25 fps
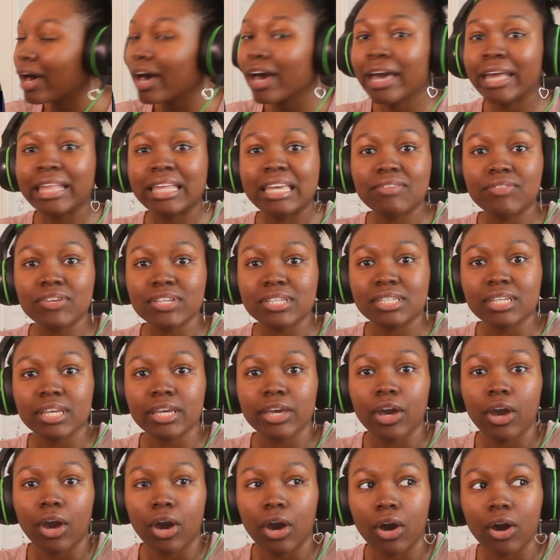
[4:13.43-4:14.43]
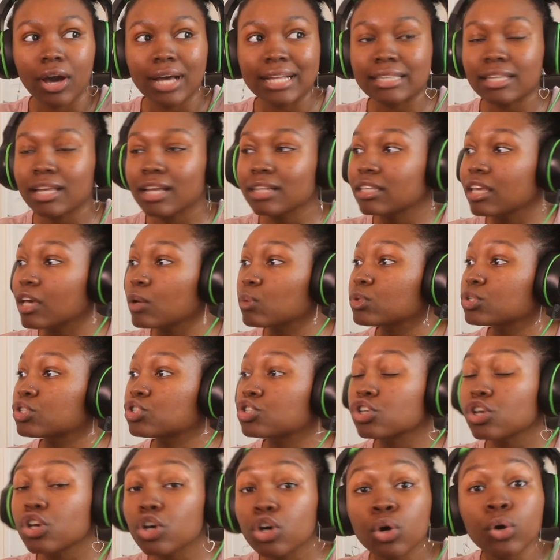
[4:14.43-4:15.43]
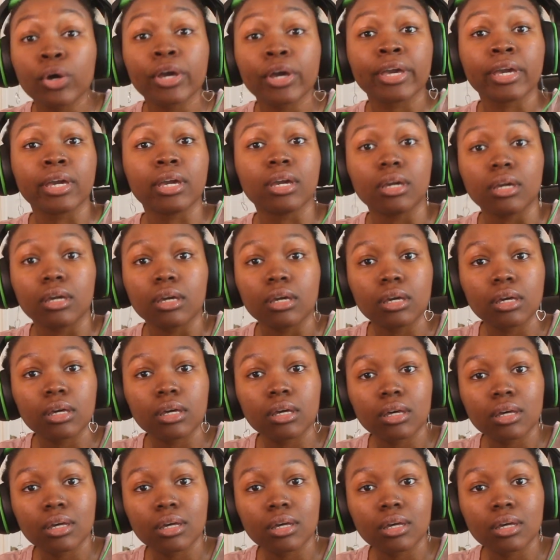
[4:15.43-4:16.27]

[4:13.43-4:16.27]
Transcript: I ain't even see her. I thought that was Chewy.